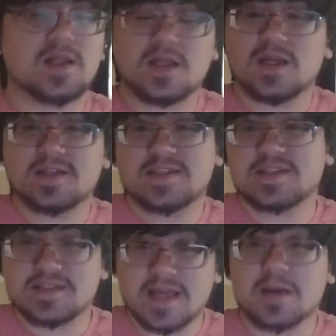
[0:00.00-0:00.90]
it's
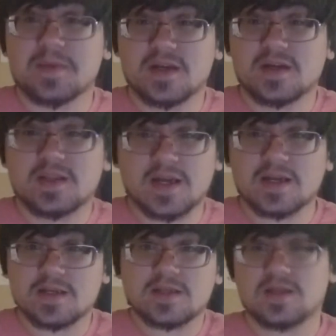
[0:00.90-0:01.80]
his stamina
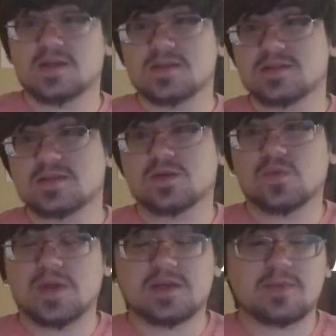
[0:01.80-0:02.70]
that is the
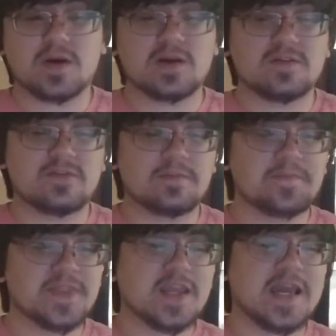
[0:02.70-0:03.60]
weak part of him.
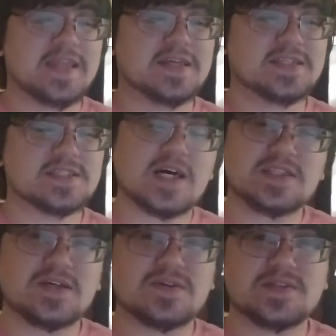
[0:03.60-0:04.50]
And then
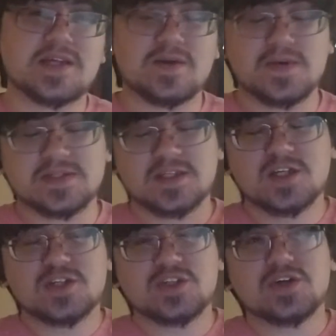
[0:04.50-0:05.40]
Sato's, it was,
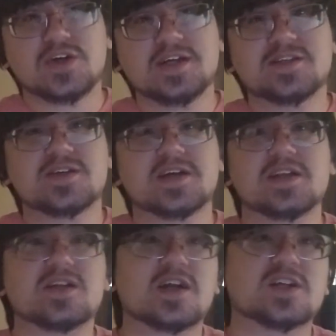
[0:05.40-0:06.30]
sure, he took in
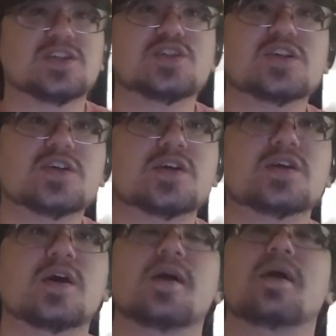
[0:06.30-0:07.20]
a lot of sugar,